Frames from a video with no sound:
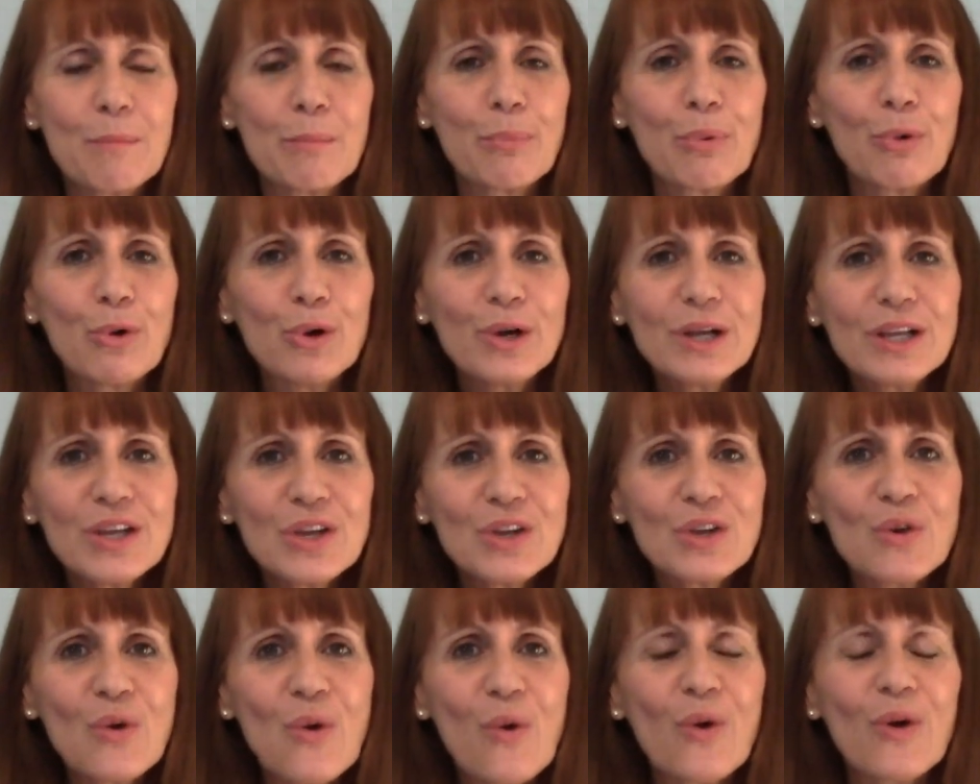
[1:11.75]
put
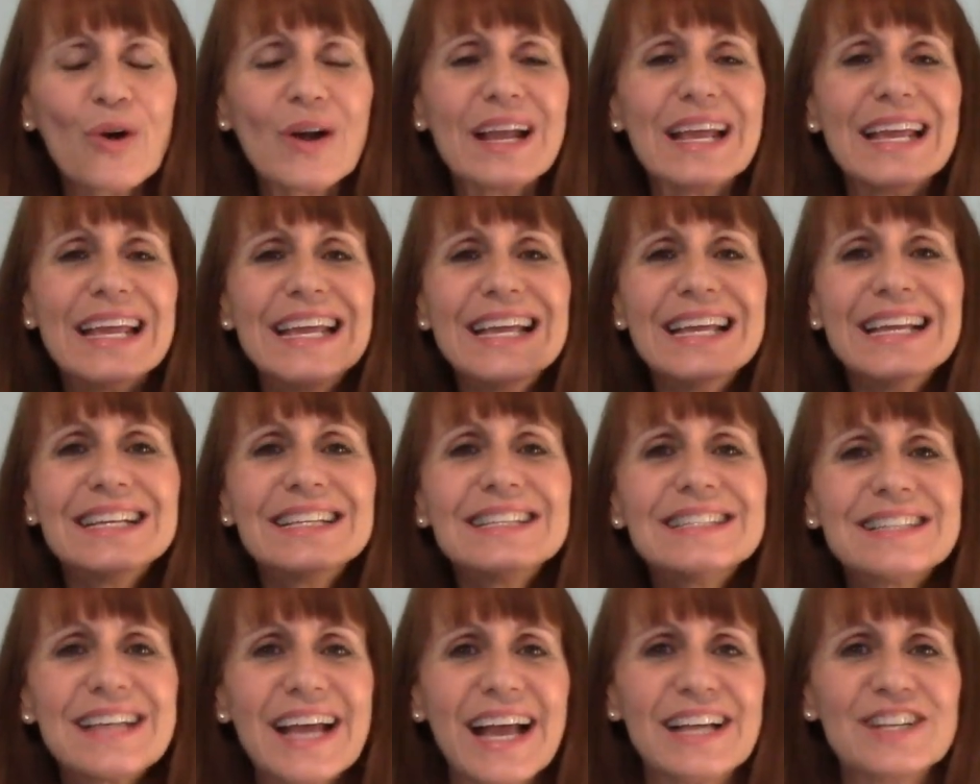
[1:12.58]
your
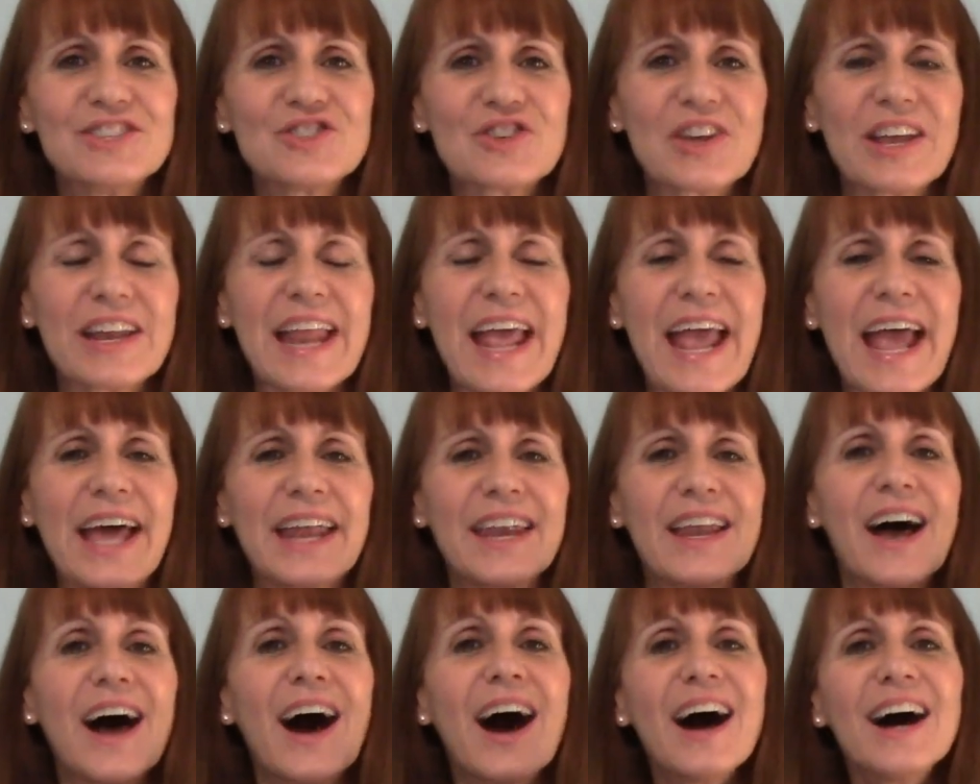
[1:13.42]
intention
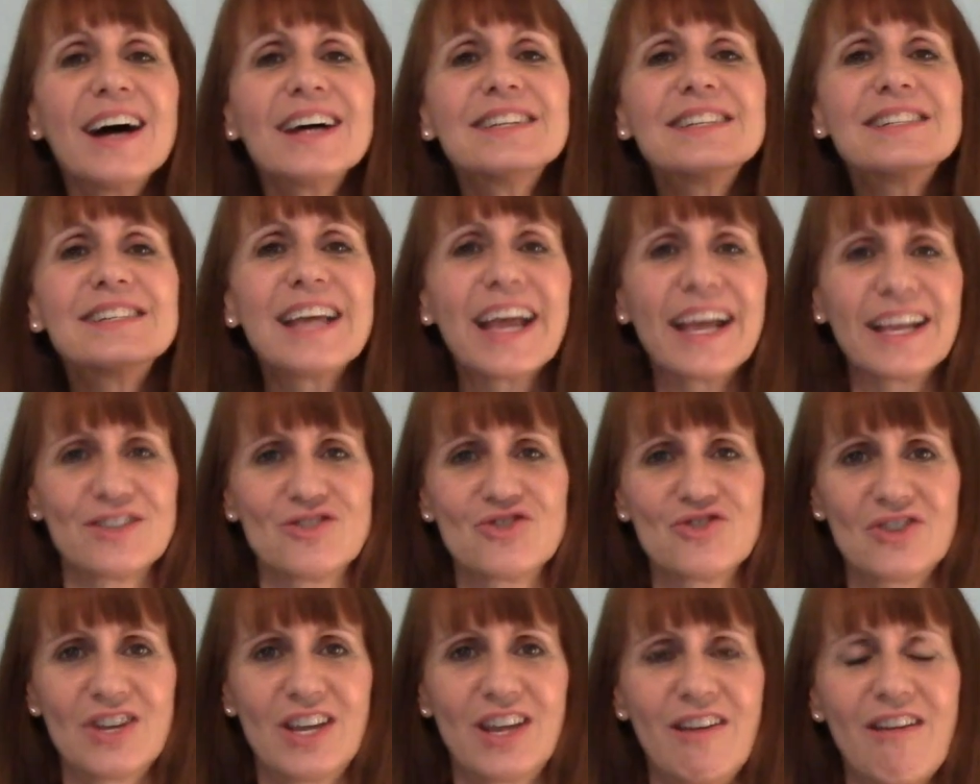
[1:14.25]
and
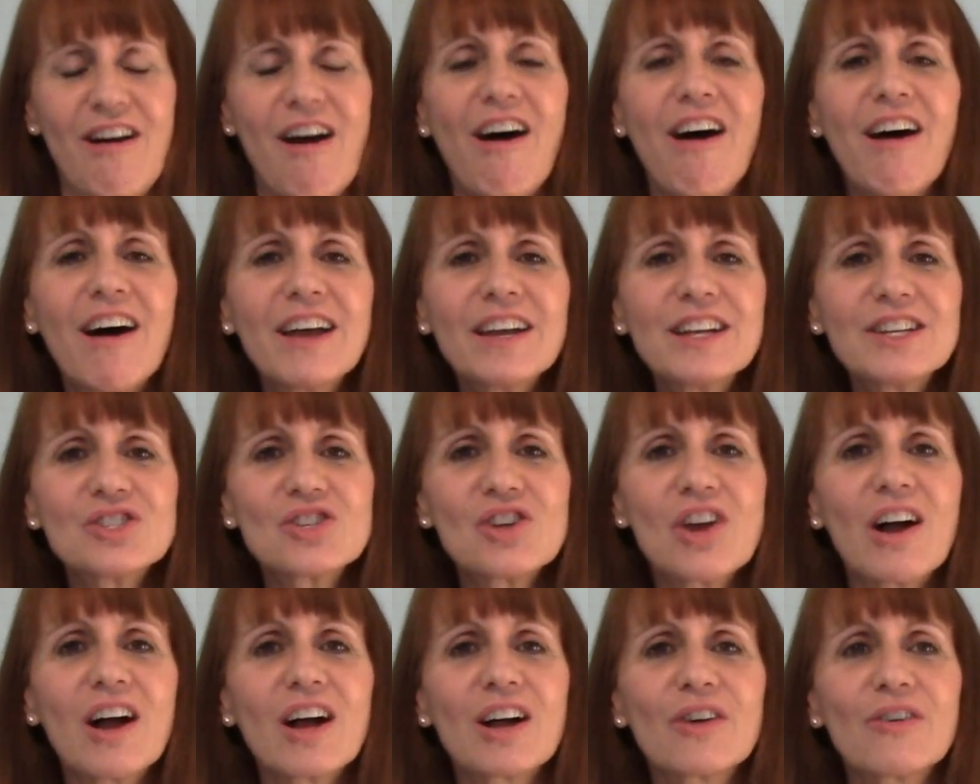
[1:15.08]
attention on a
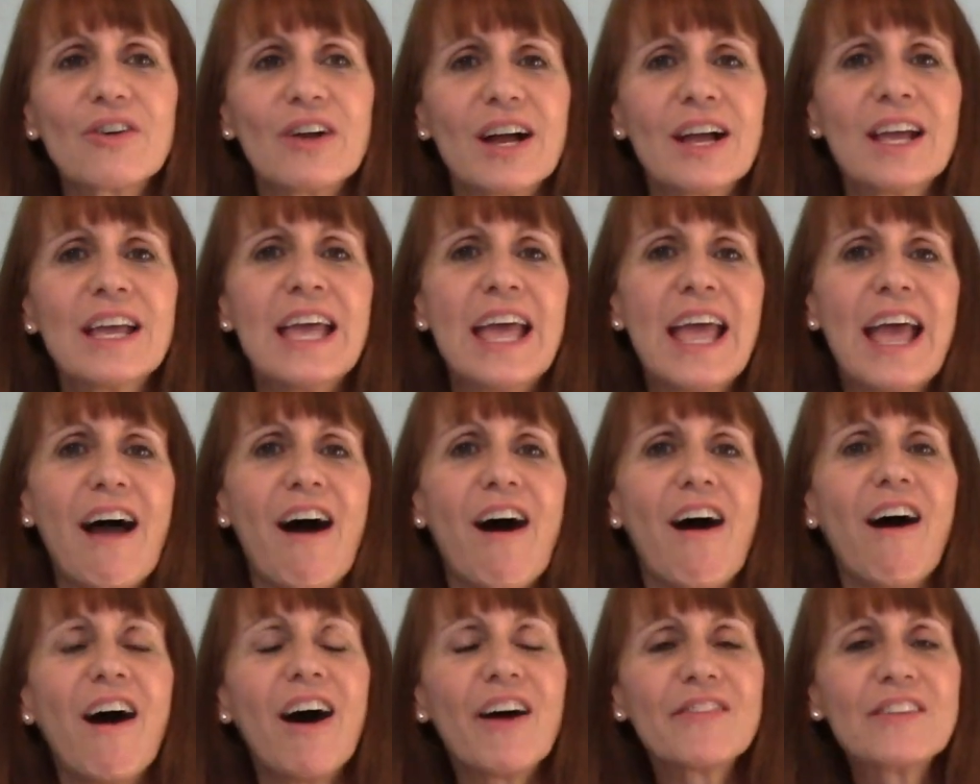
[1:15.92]
chakra,
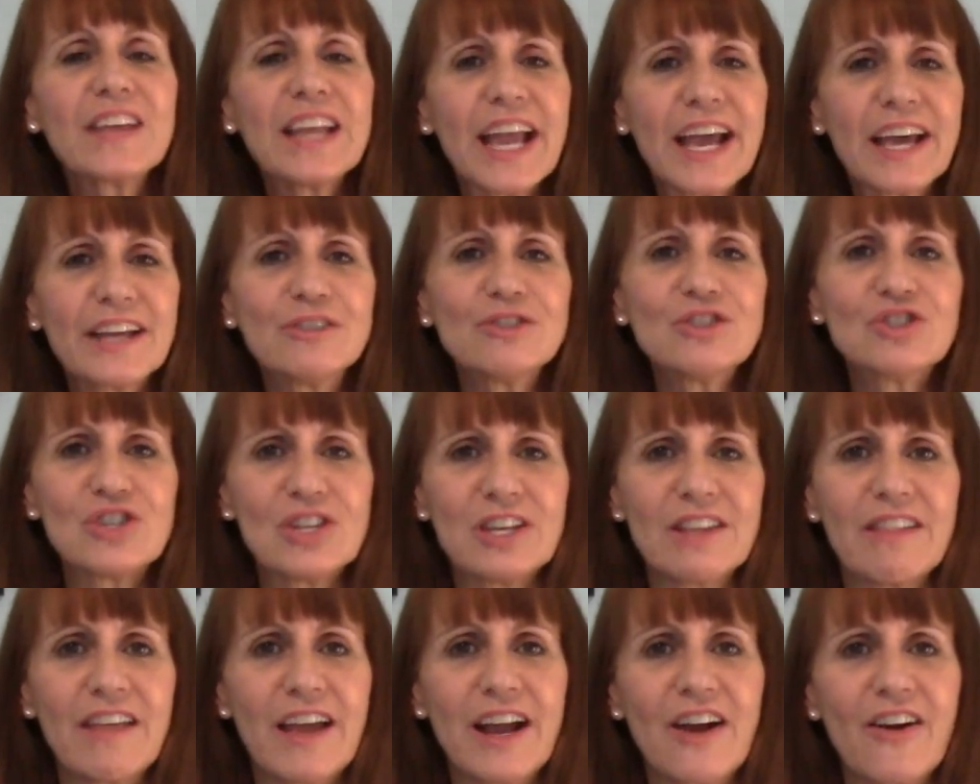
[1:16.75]
on the
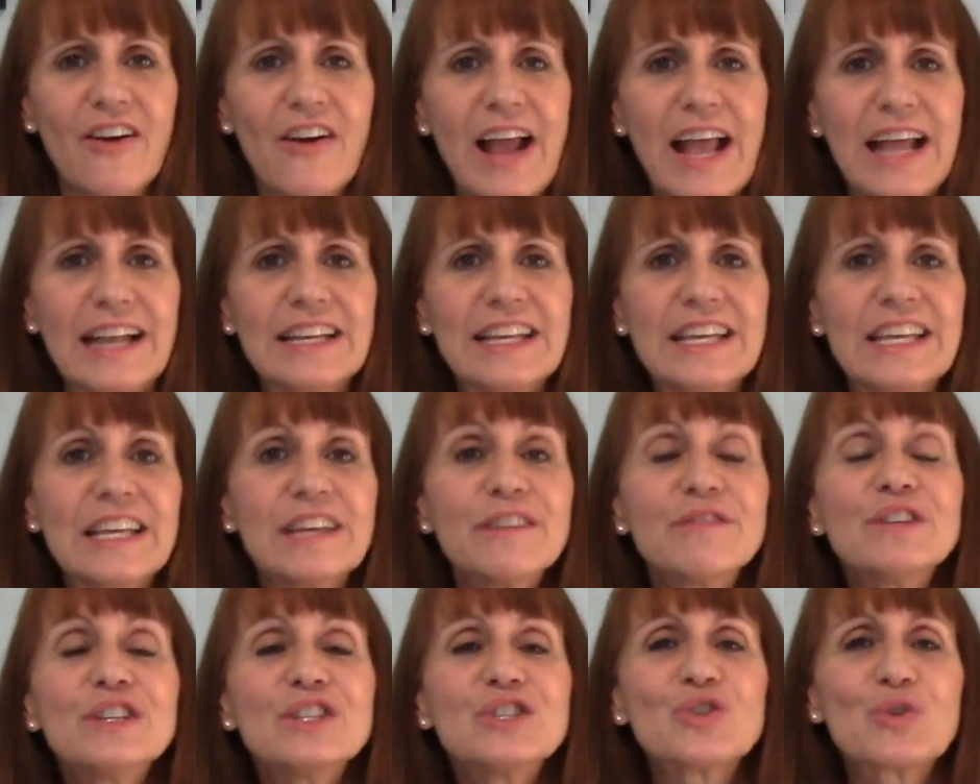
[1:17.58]
energy there, and
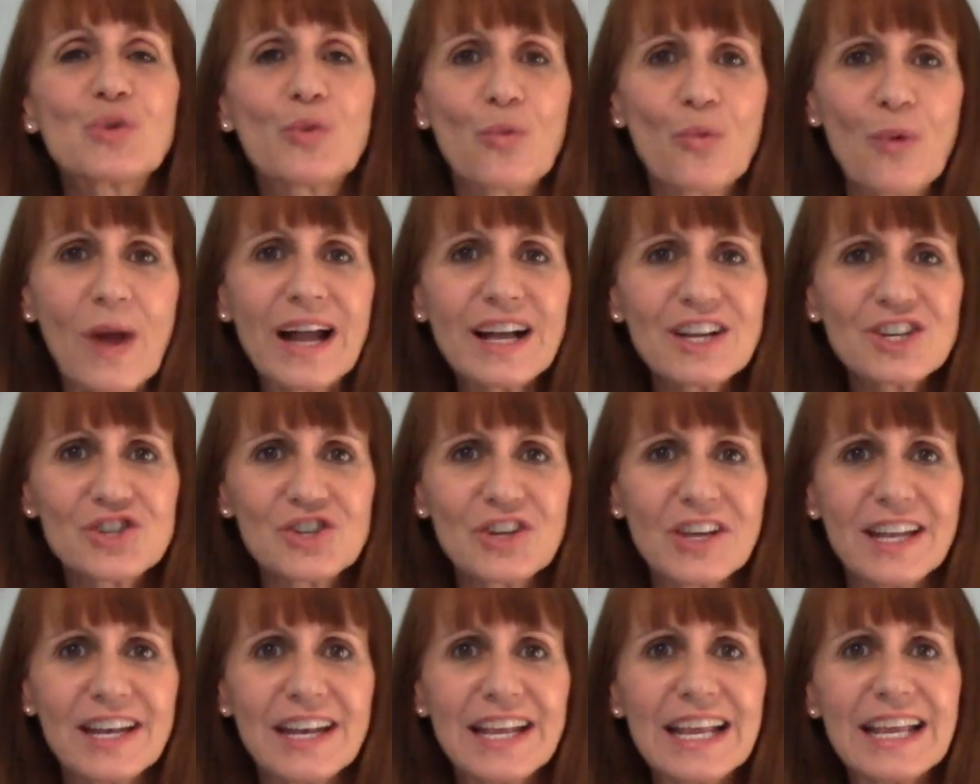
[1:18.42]
give it
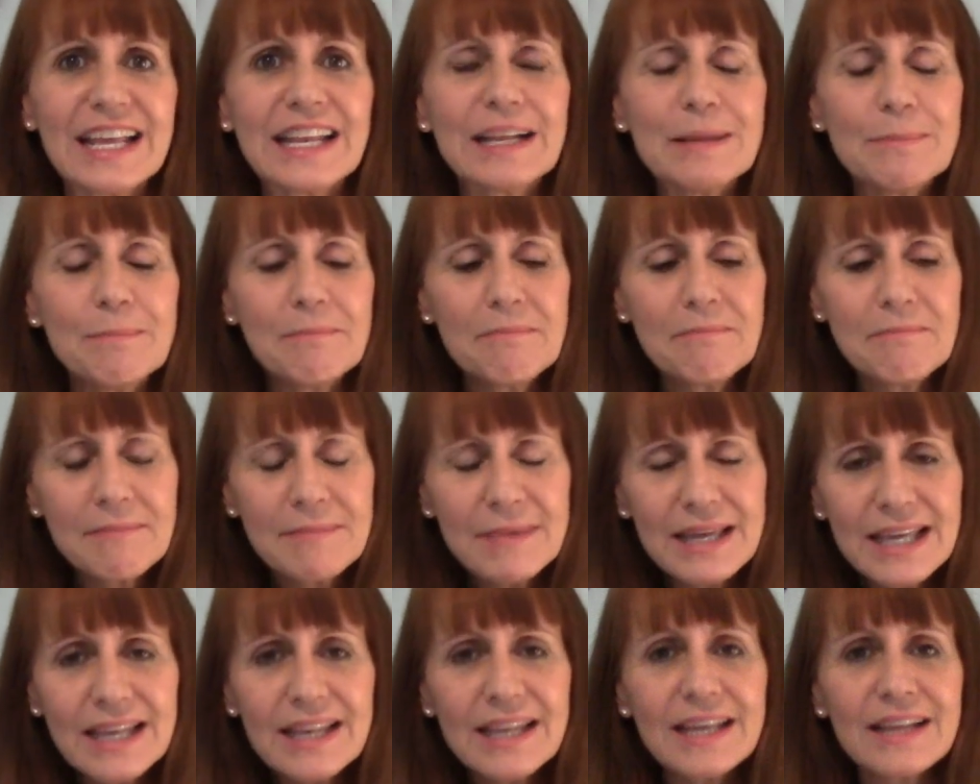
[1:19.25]
direction, it
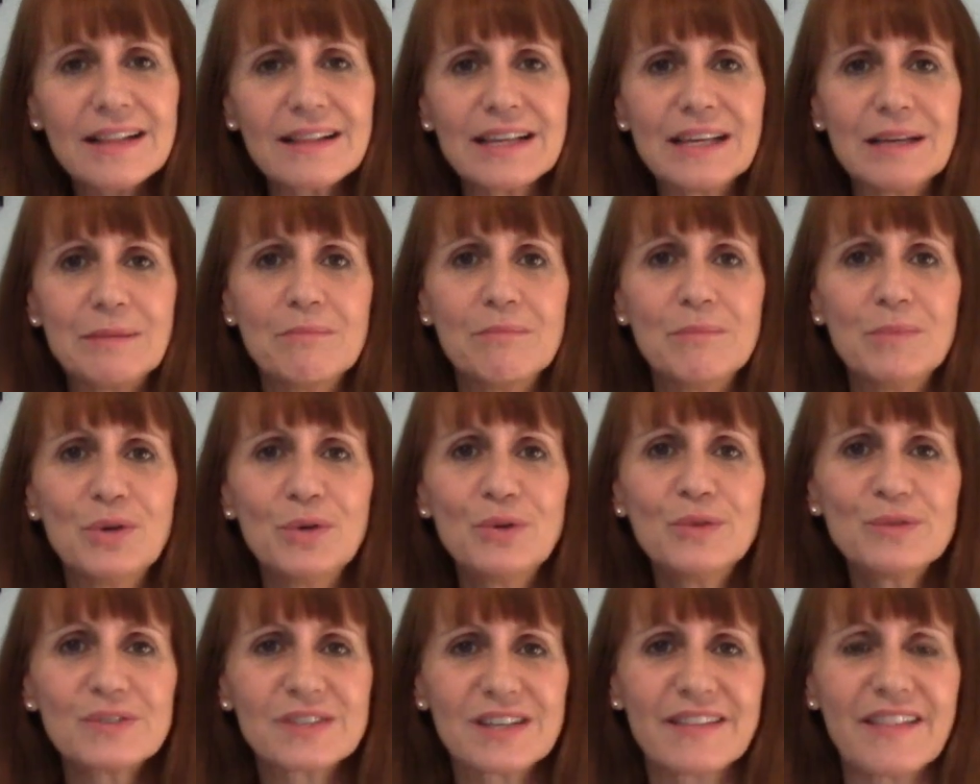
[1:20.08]
immediately
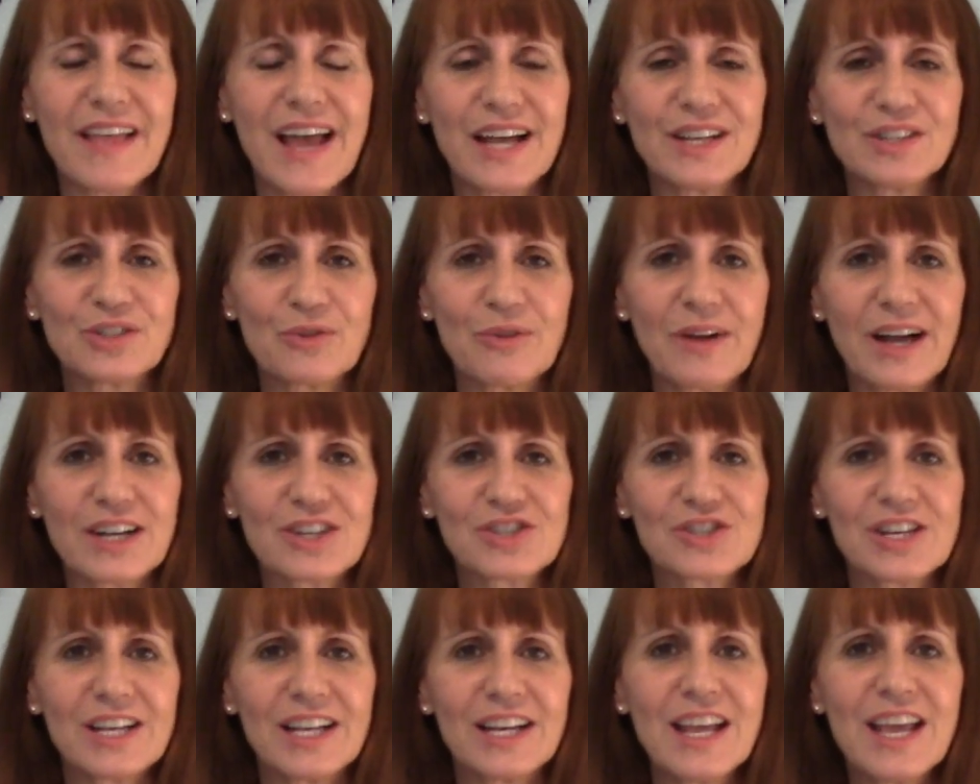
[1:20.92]
moves in that
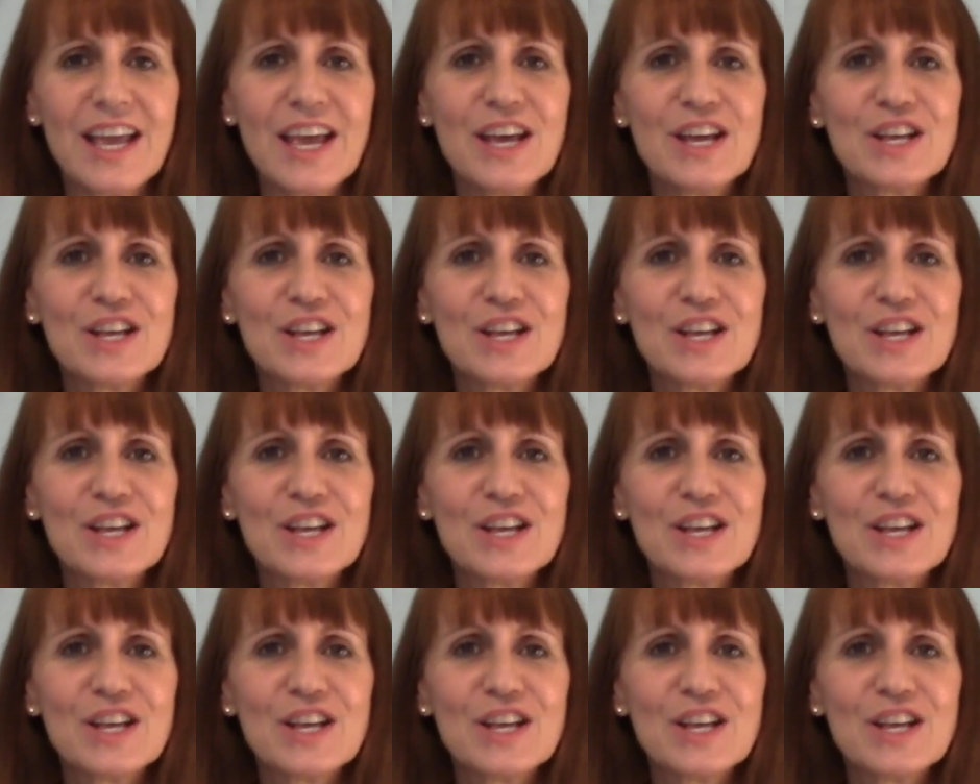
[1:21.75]
direction.